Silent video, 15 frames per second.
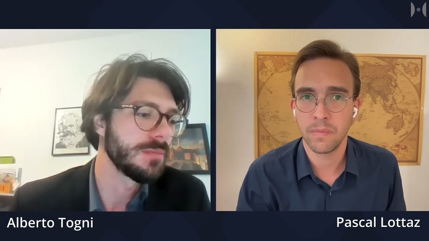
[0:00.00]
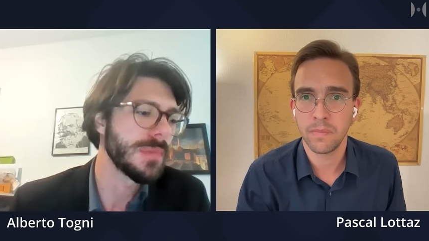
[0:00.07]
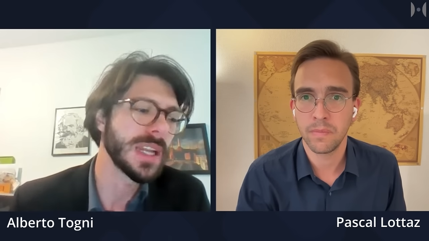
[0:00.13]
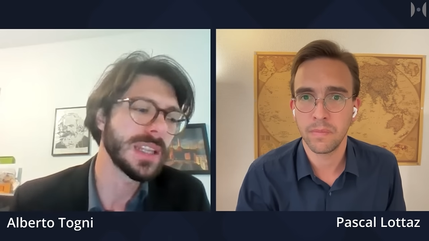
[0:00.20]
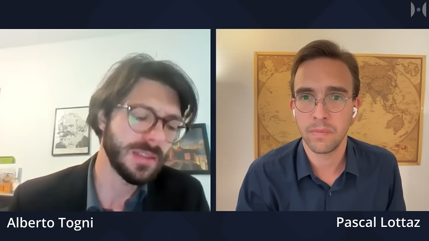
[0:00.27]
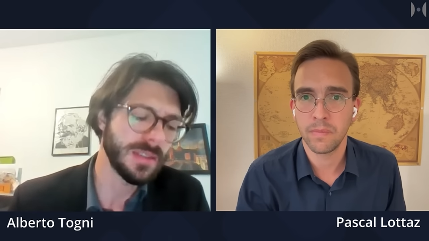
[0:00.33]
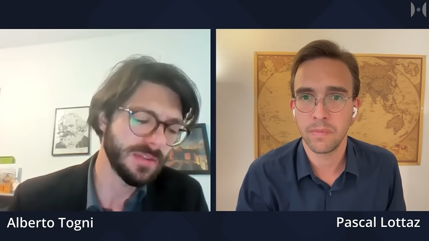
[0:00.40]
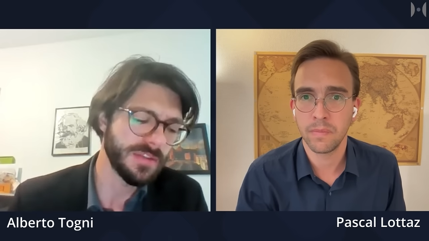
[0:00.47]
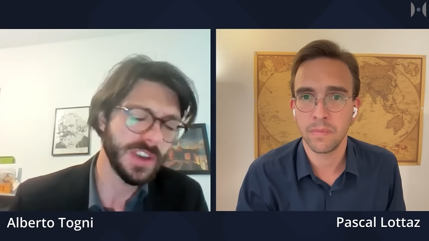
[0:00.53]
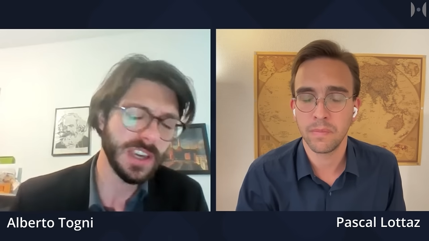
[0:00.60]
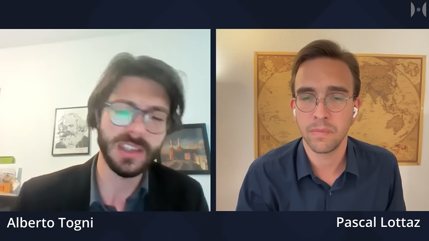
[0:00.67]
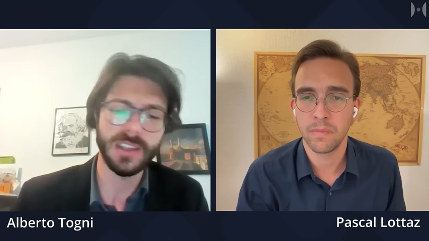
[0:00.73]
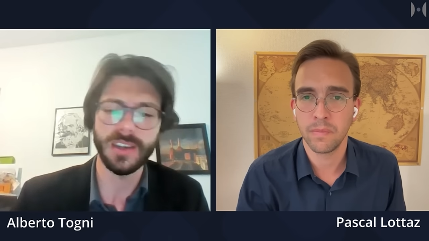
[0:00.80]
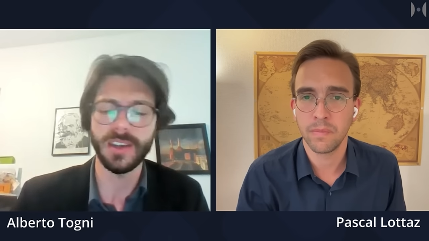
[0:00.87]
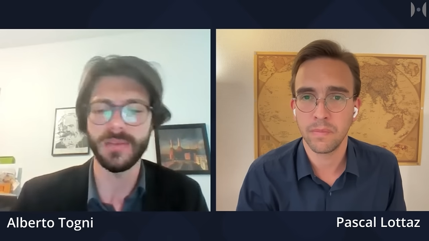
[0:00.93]
Speaker 1: But in
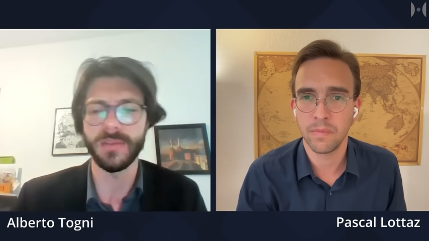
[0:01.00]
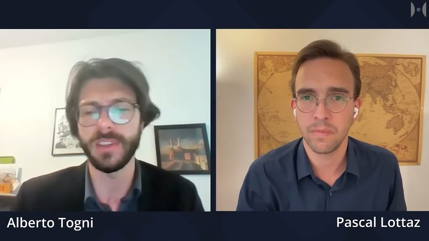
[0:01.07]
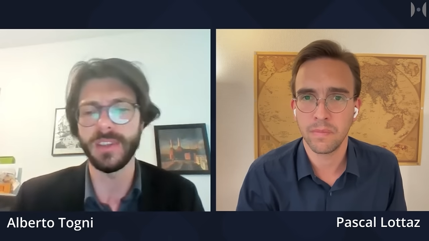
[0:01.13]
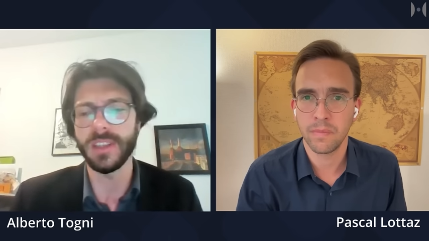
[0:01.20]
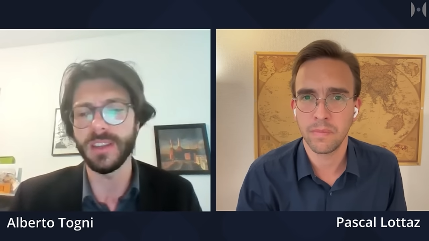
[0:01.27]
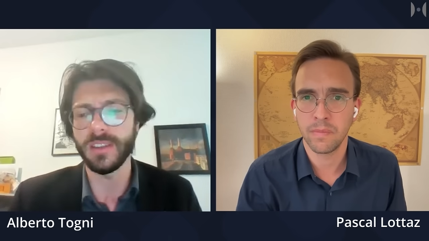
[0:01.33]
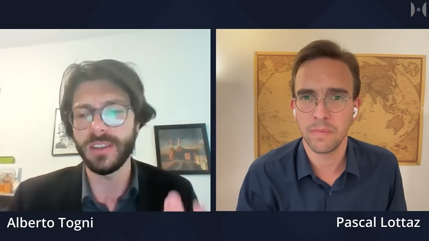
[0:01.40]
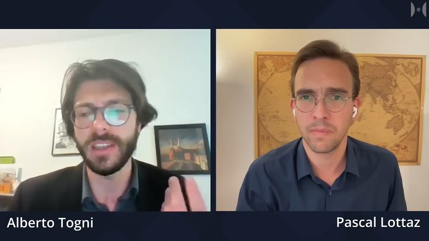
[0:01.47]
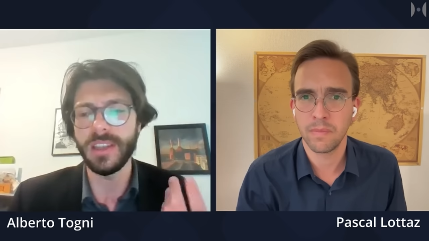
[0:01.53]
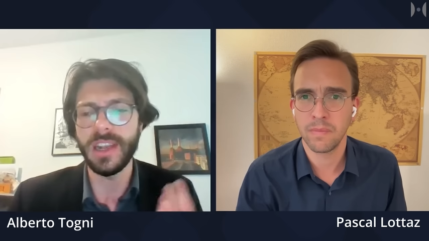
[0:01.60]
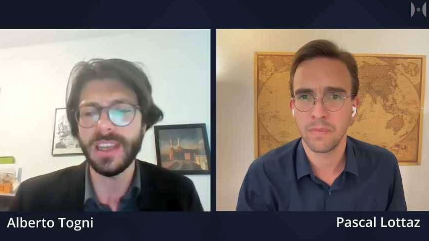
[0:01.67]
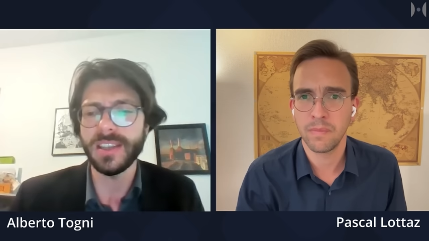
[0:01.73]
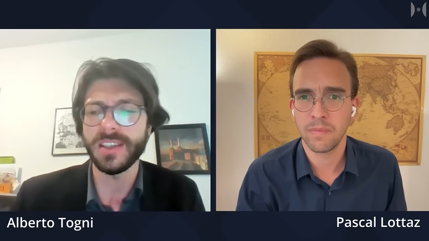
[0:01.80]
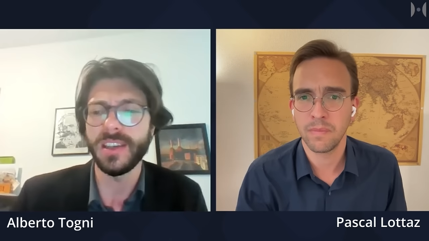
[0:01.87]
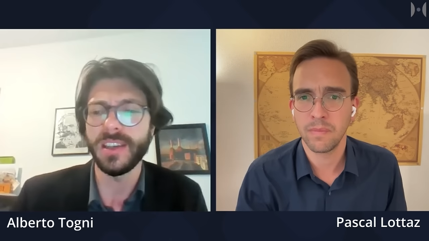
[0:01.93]
fact, uh, in, in the
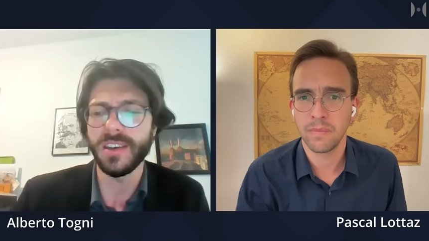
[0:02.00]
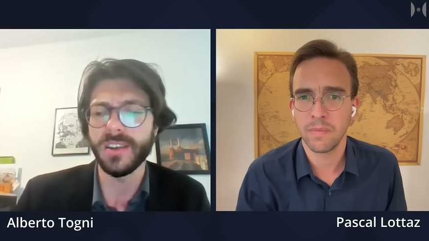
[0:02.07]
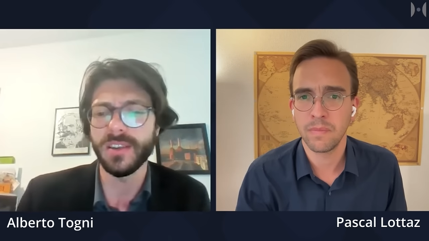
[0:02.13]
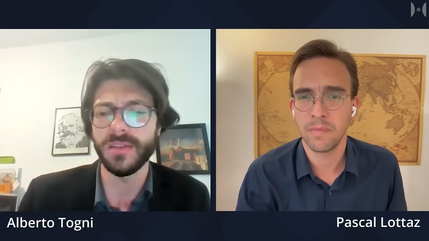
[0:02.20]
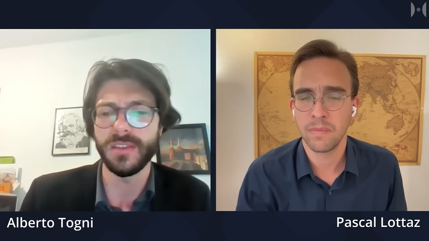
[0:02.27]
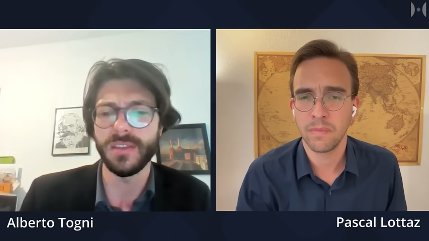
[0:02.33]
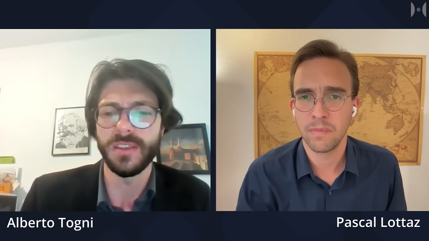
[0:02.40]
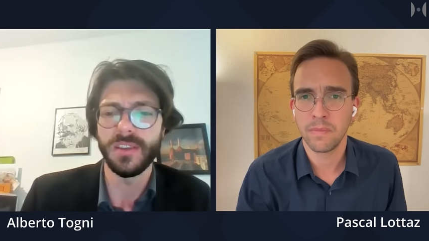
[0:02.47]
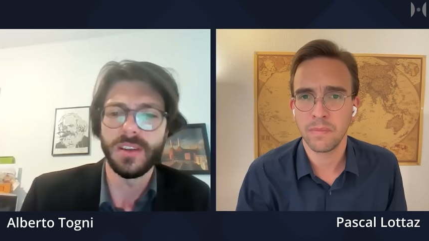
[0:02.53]
last year,